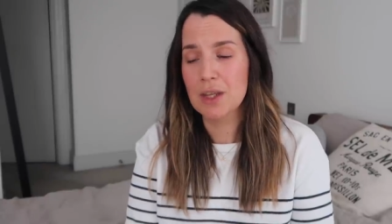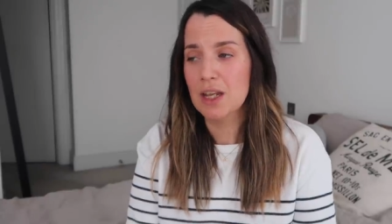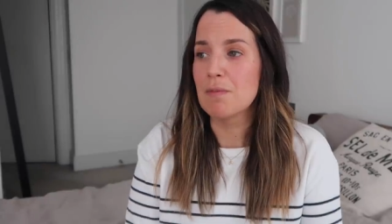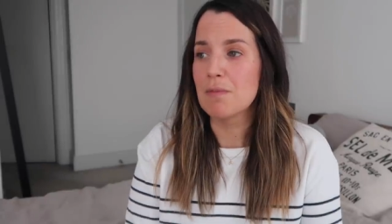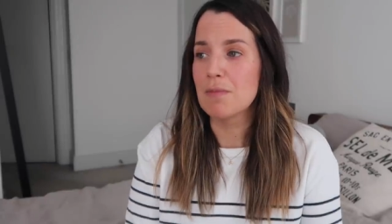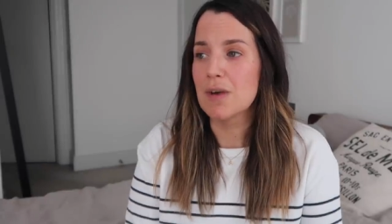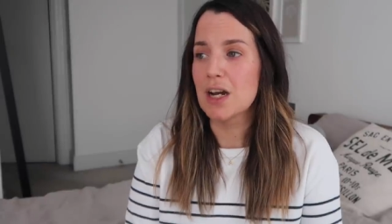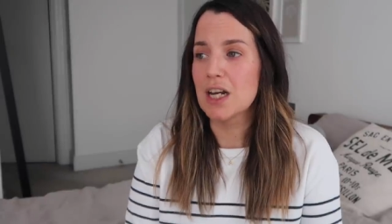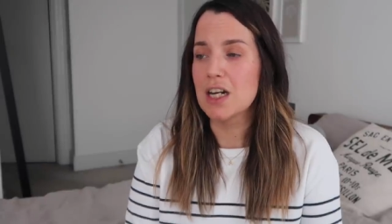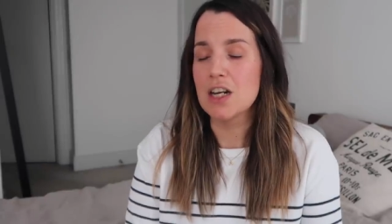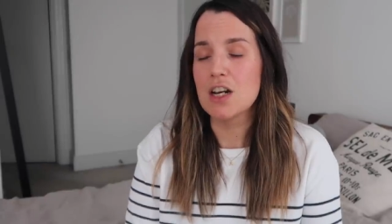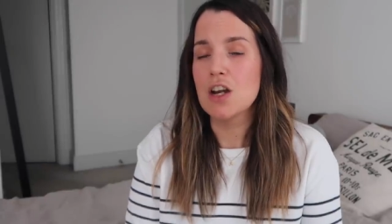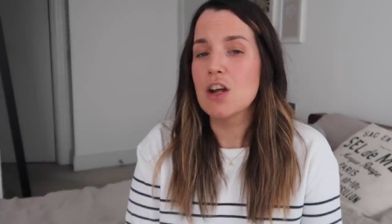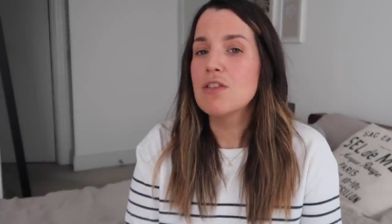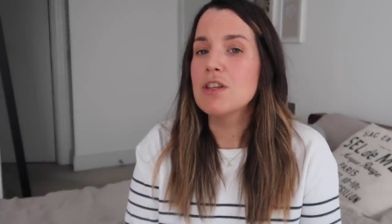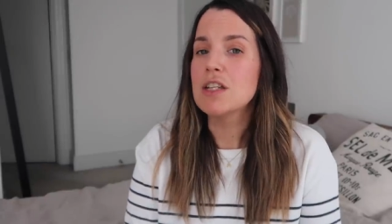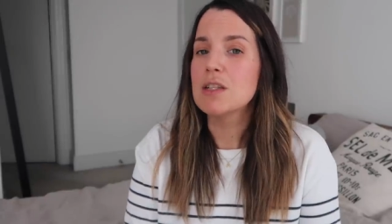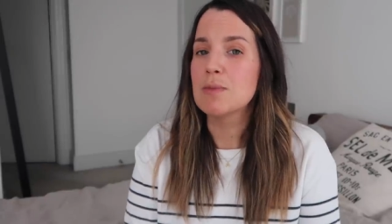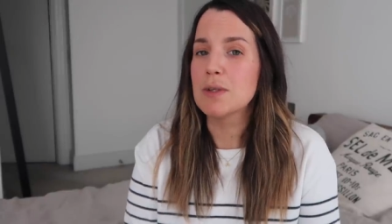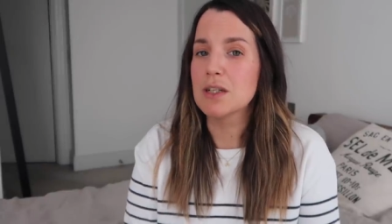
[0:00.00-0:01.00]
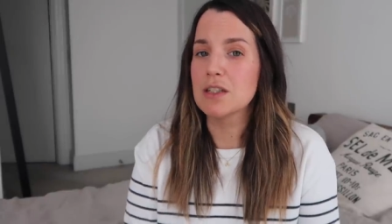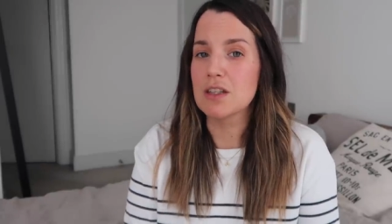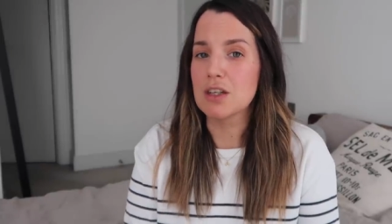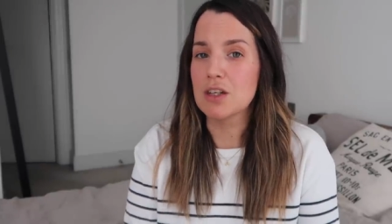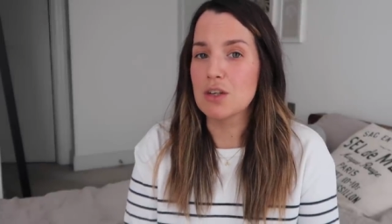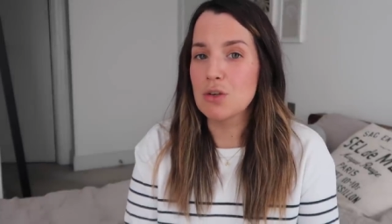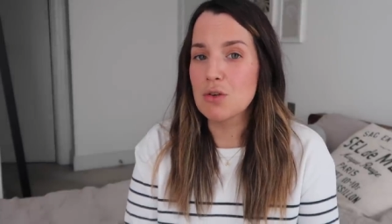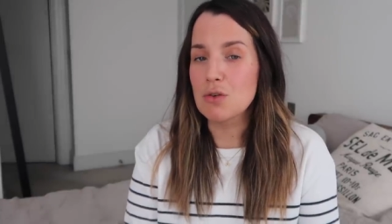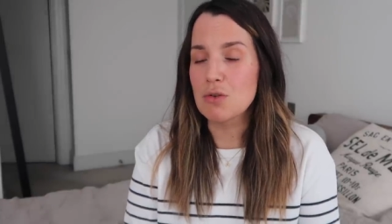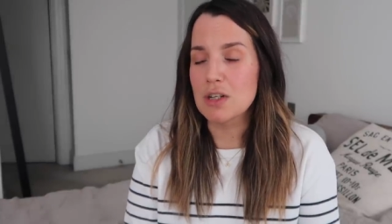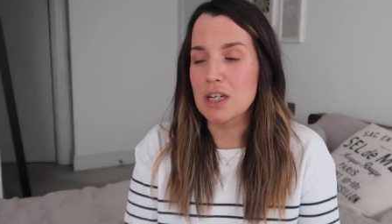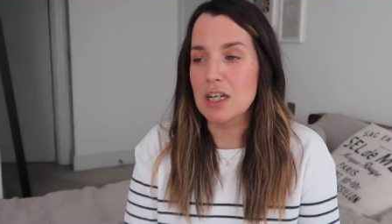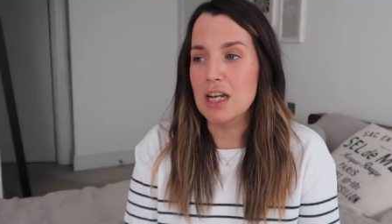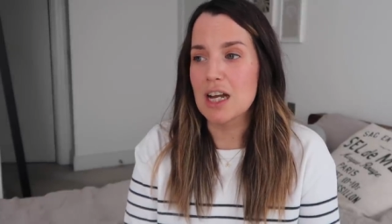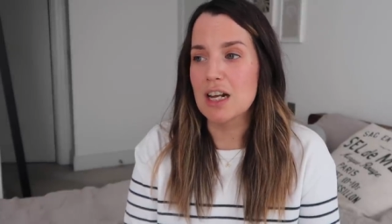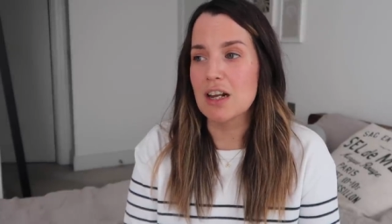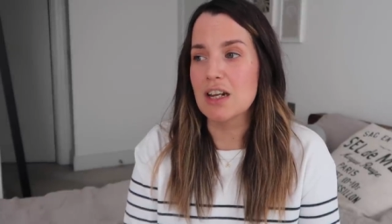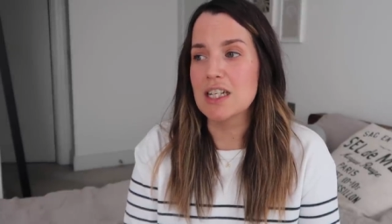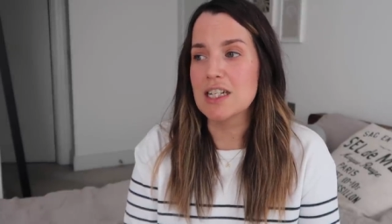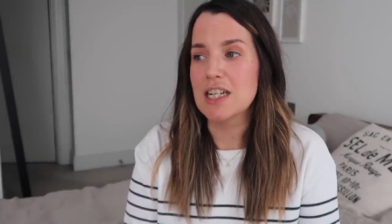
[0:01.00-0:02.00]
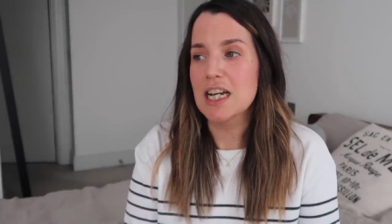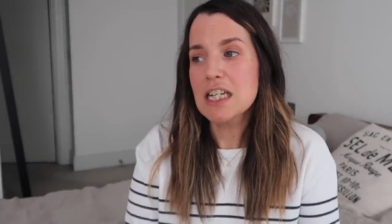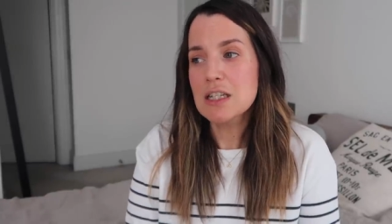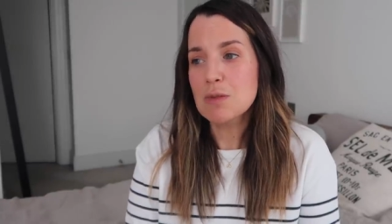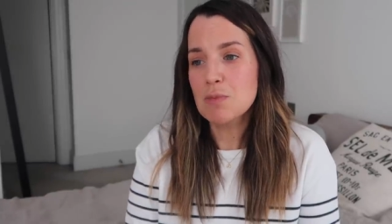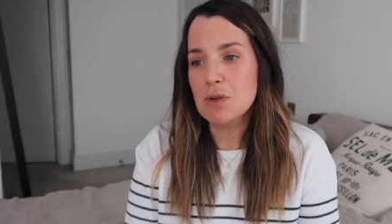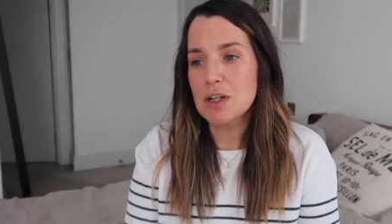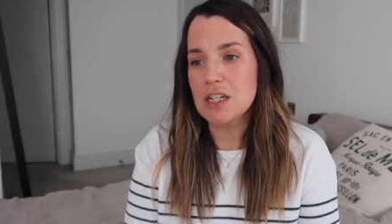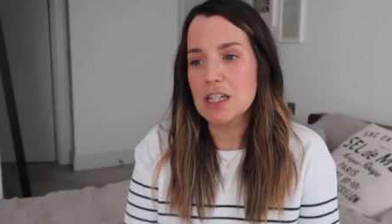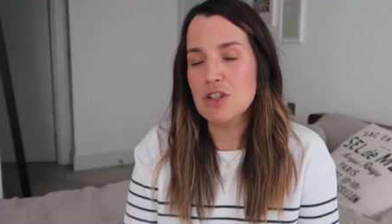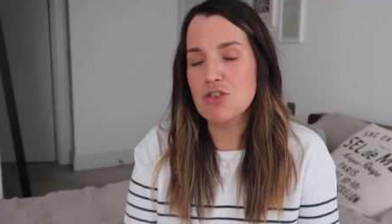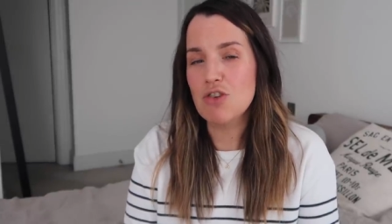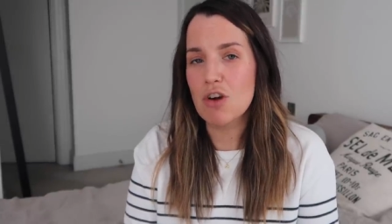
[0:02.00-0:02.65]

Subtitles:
And I know this because I googled it and I desperately